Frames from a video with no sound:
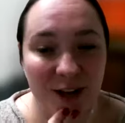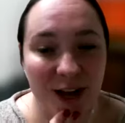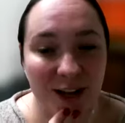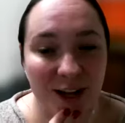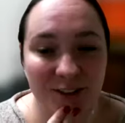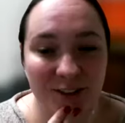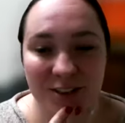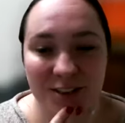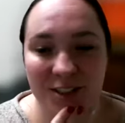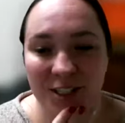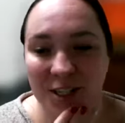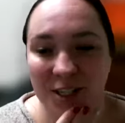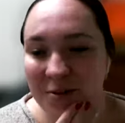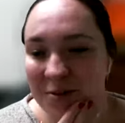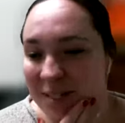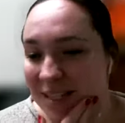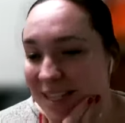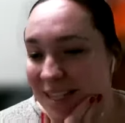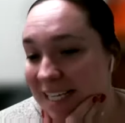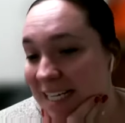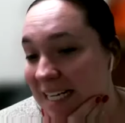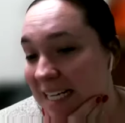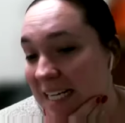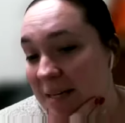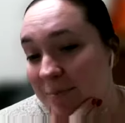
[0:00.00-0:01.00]
I'll start
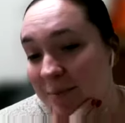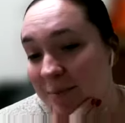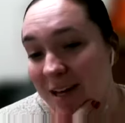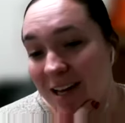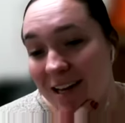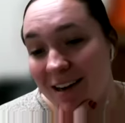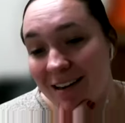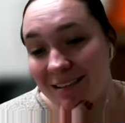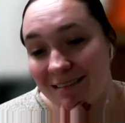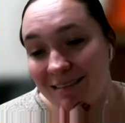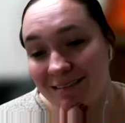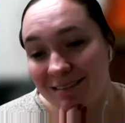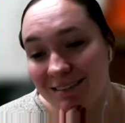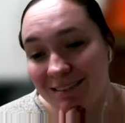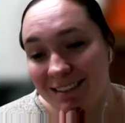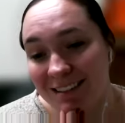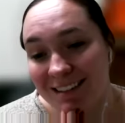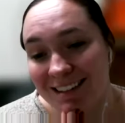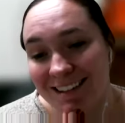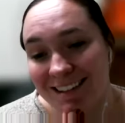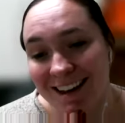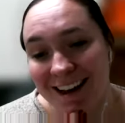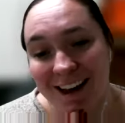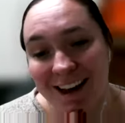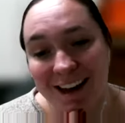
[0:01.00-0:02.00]
with the email.
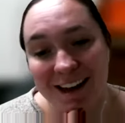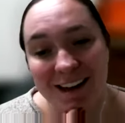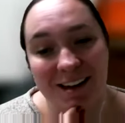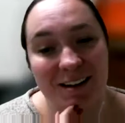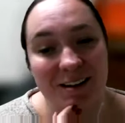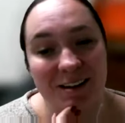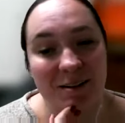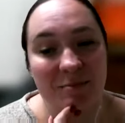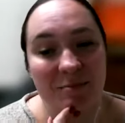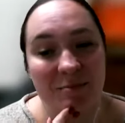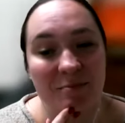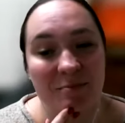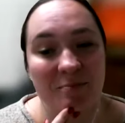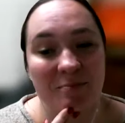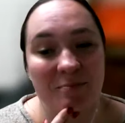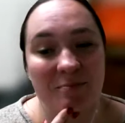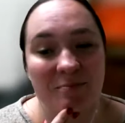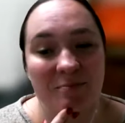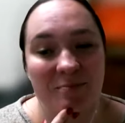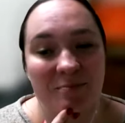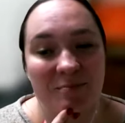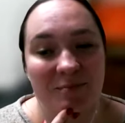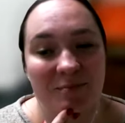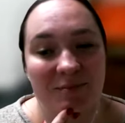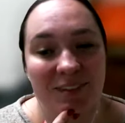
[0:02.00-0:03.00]

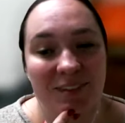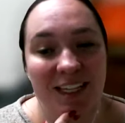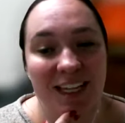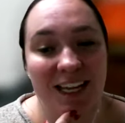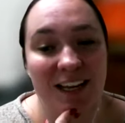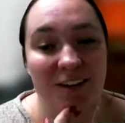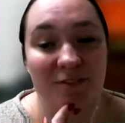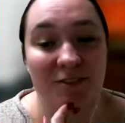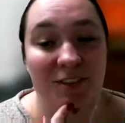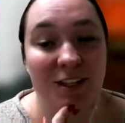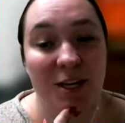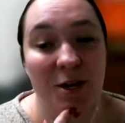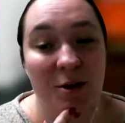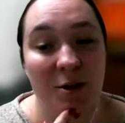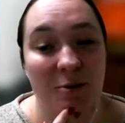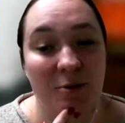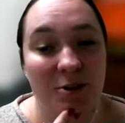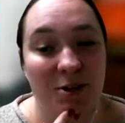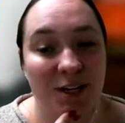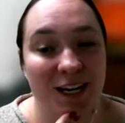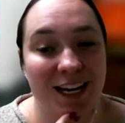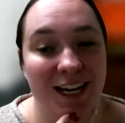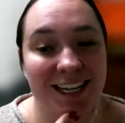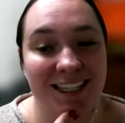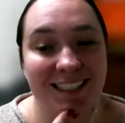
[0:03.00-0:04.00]
If the
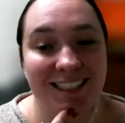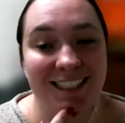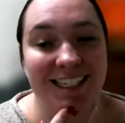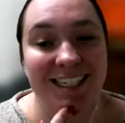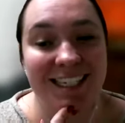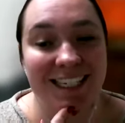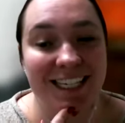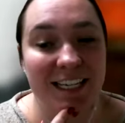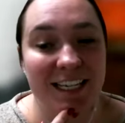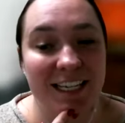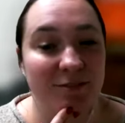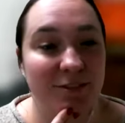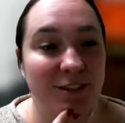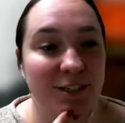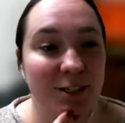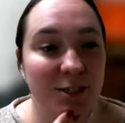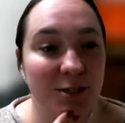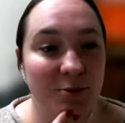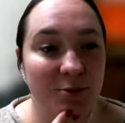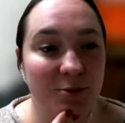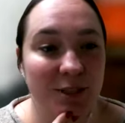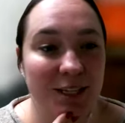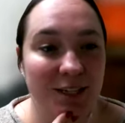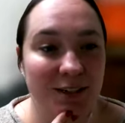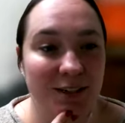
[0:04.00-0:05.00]
owner hasn't given
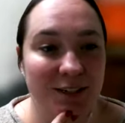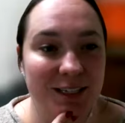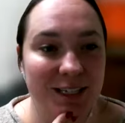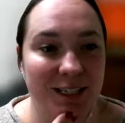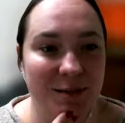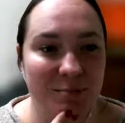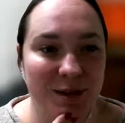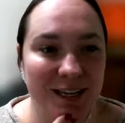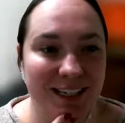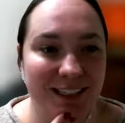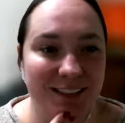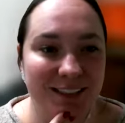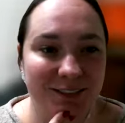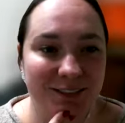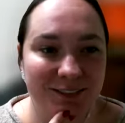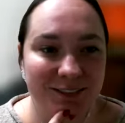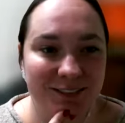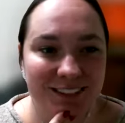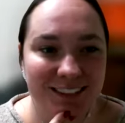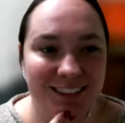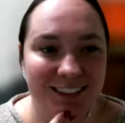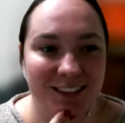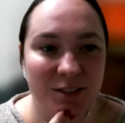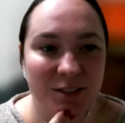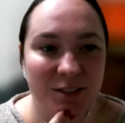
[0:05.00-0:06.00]
you their email
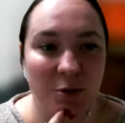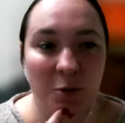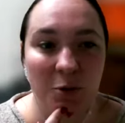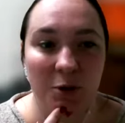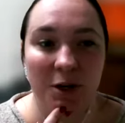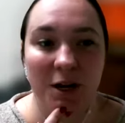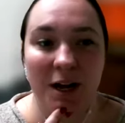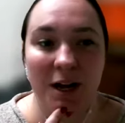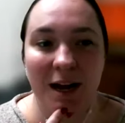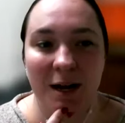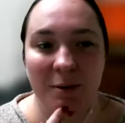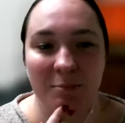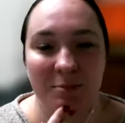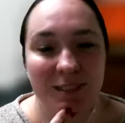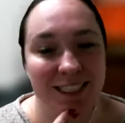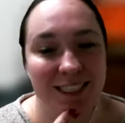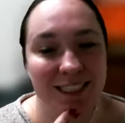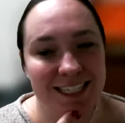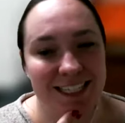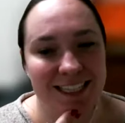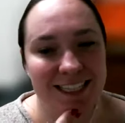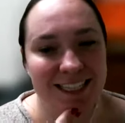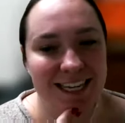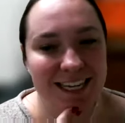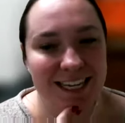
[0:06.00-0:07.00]
or opted
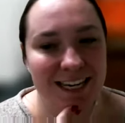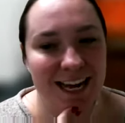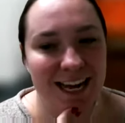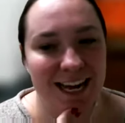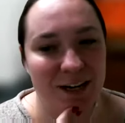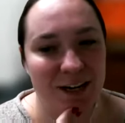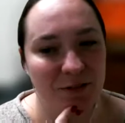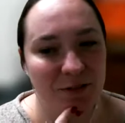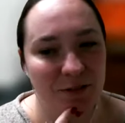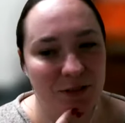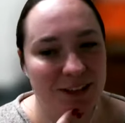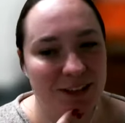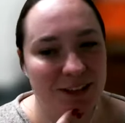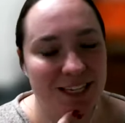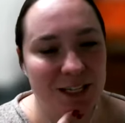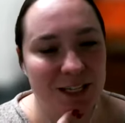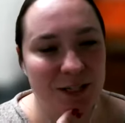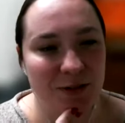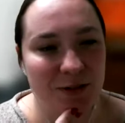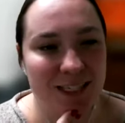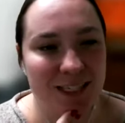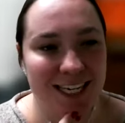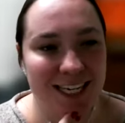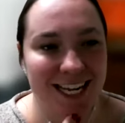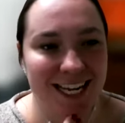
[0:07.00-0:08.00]
in, then I don't think
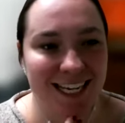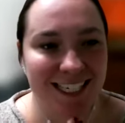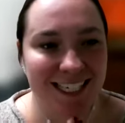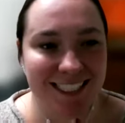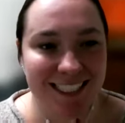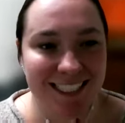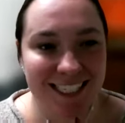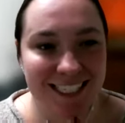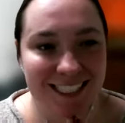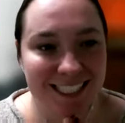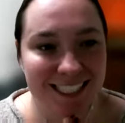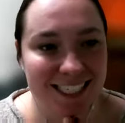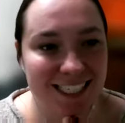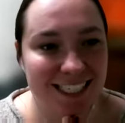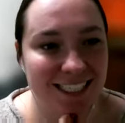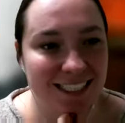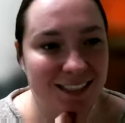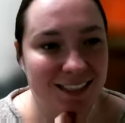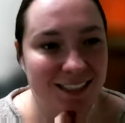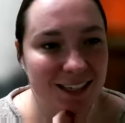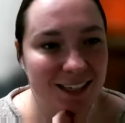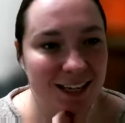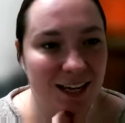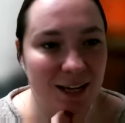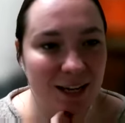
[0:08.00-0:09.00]
you can access
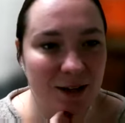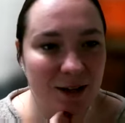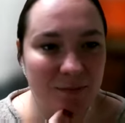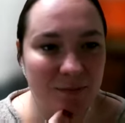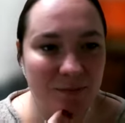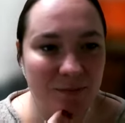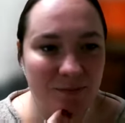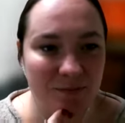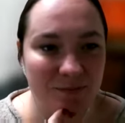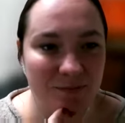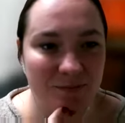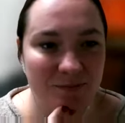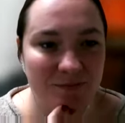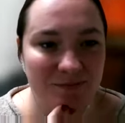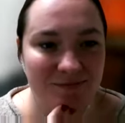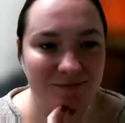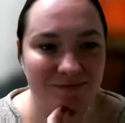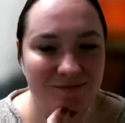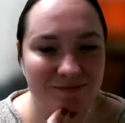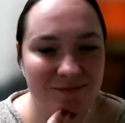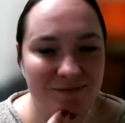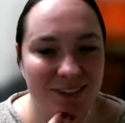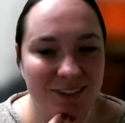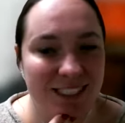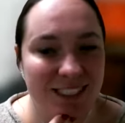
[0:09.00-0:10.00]
it.
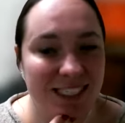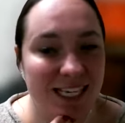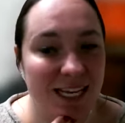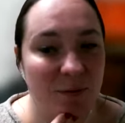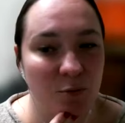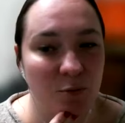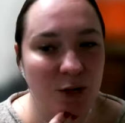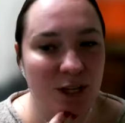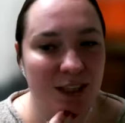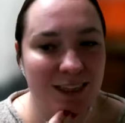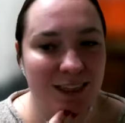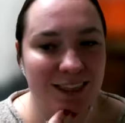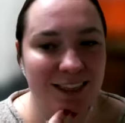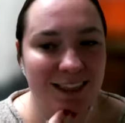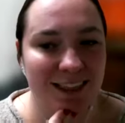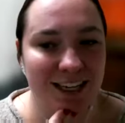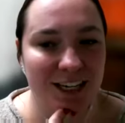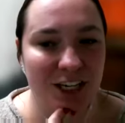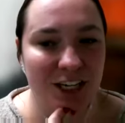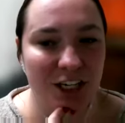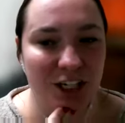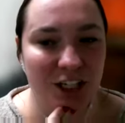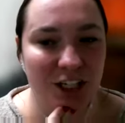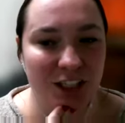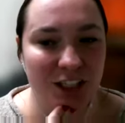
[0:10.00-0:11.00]
Same with
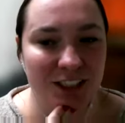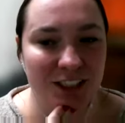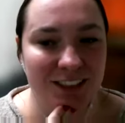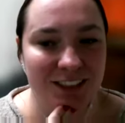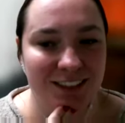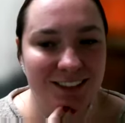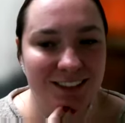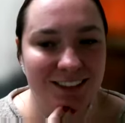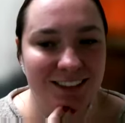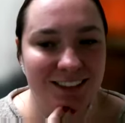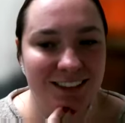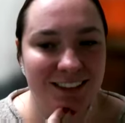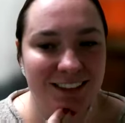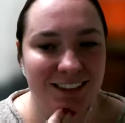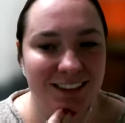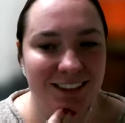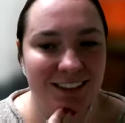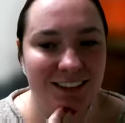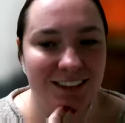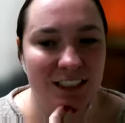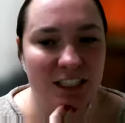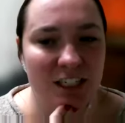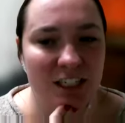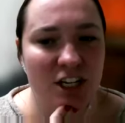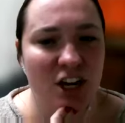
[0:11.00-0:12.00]
their
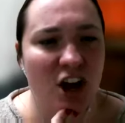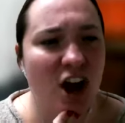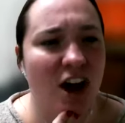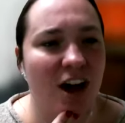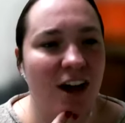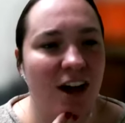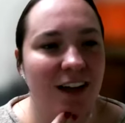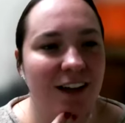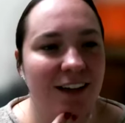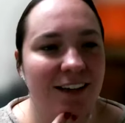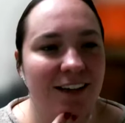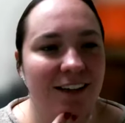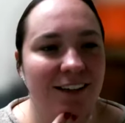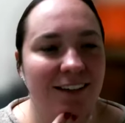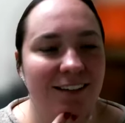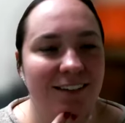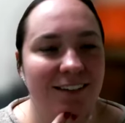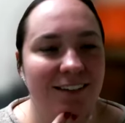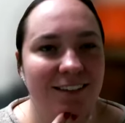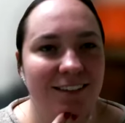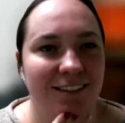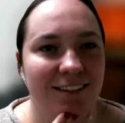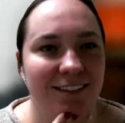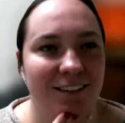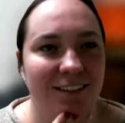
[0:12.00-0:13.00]

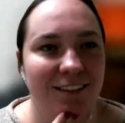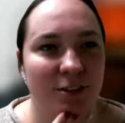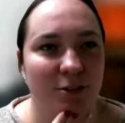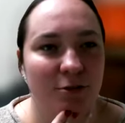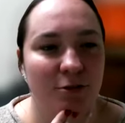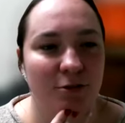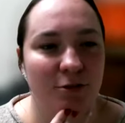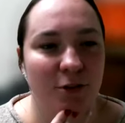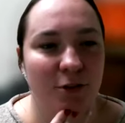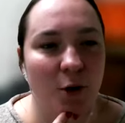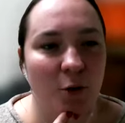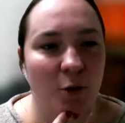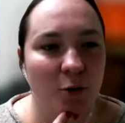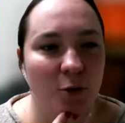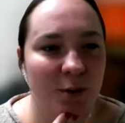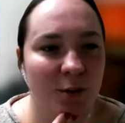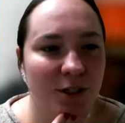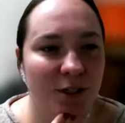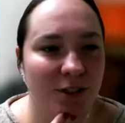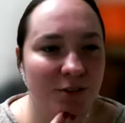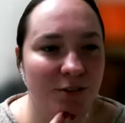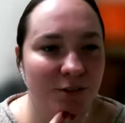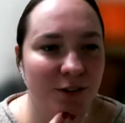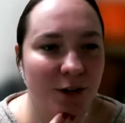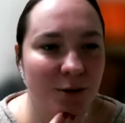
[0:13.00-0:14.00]
non-phone
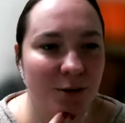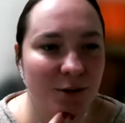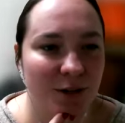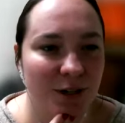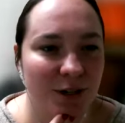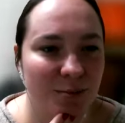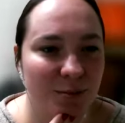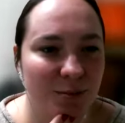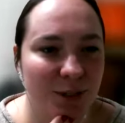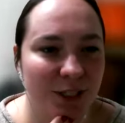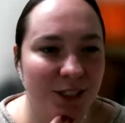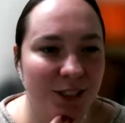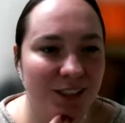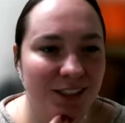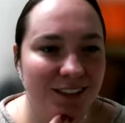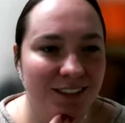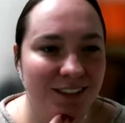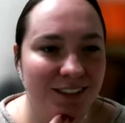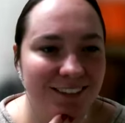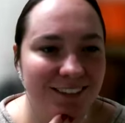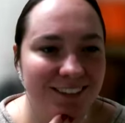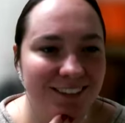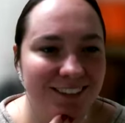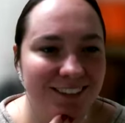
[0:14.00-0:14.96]
book phone number,